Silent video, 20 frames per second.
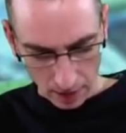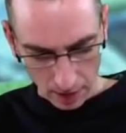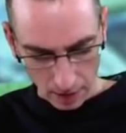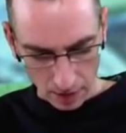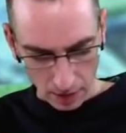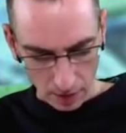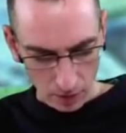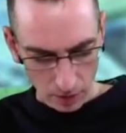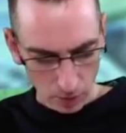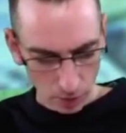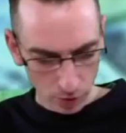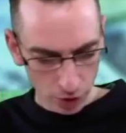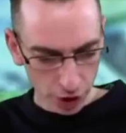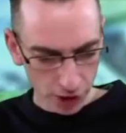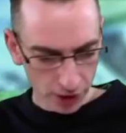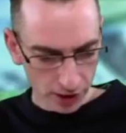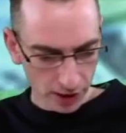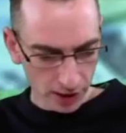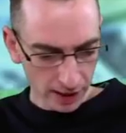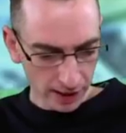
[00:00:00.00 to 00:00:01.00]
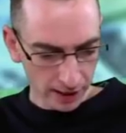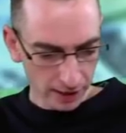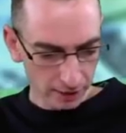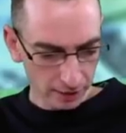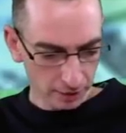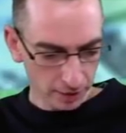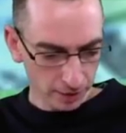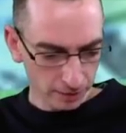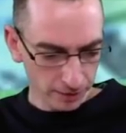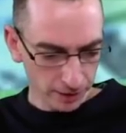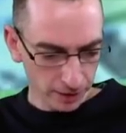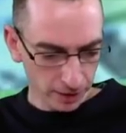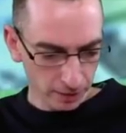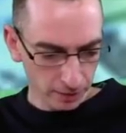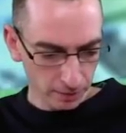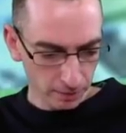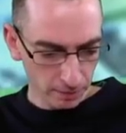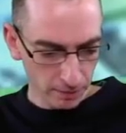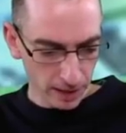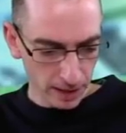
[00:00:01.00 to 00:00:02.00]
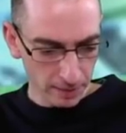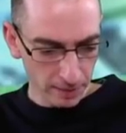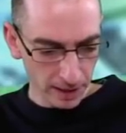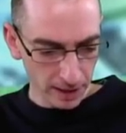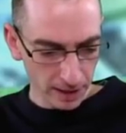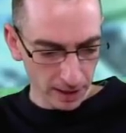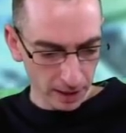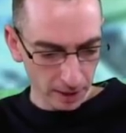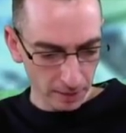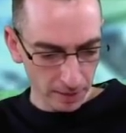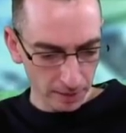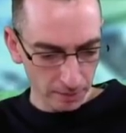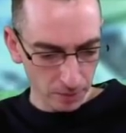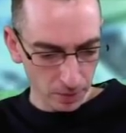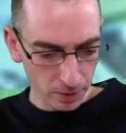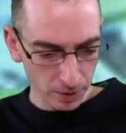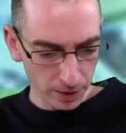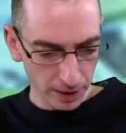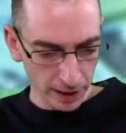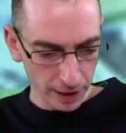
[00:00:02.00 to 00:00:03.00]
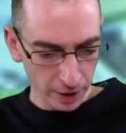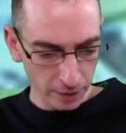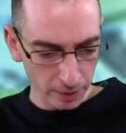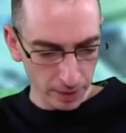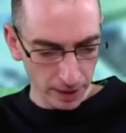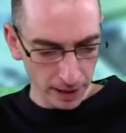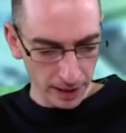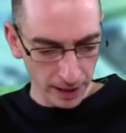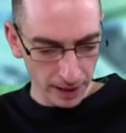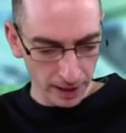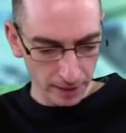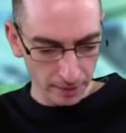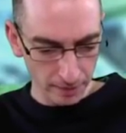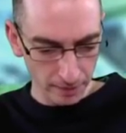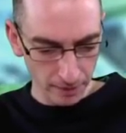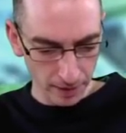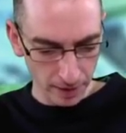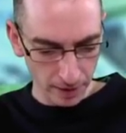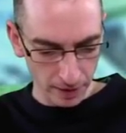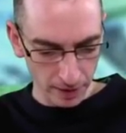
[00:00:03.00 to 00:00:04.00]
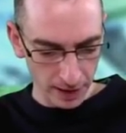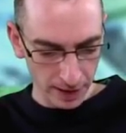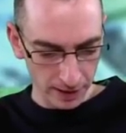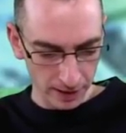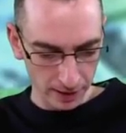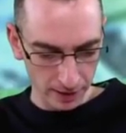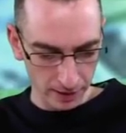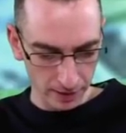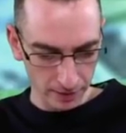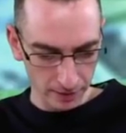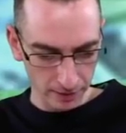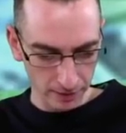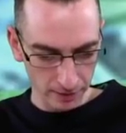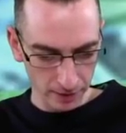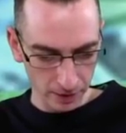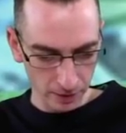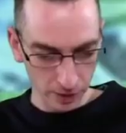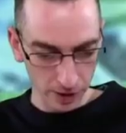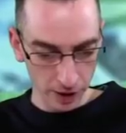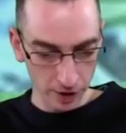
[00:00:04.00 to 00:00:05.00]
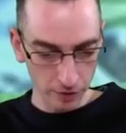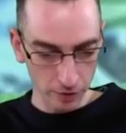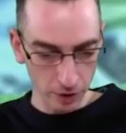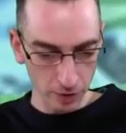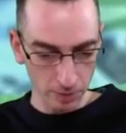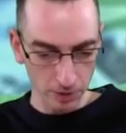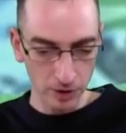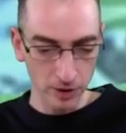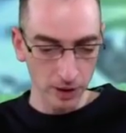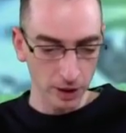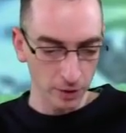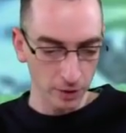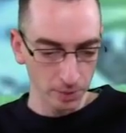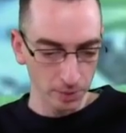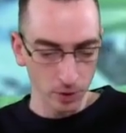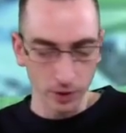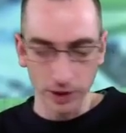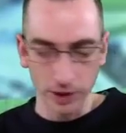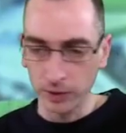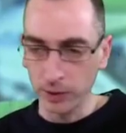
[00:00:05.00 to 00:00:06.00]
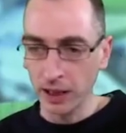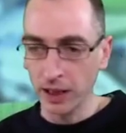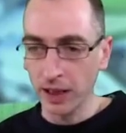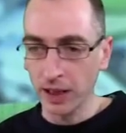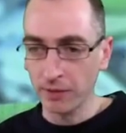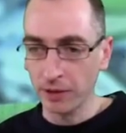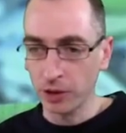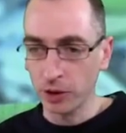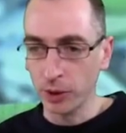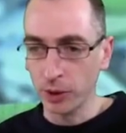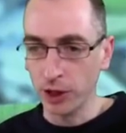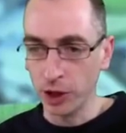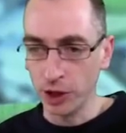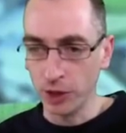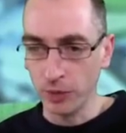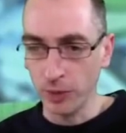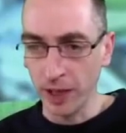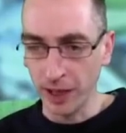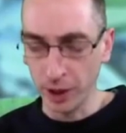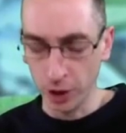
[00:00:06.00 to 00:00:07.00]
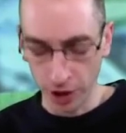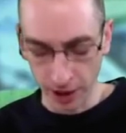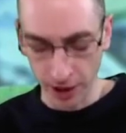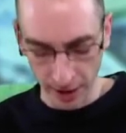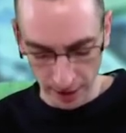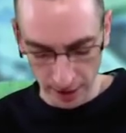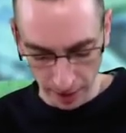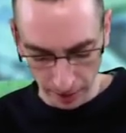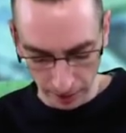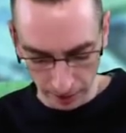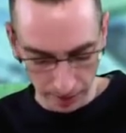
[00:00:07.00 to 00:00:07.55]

Oh, just clears the rough, so maybe a little bit more of the OP on that, because we do drop to a lower point. We're going to have a twitchy wedge here though.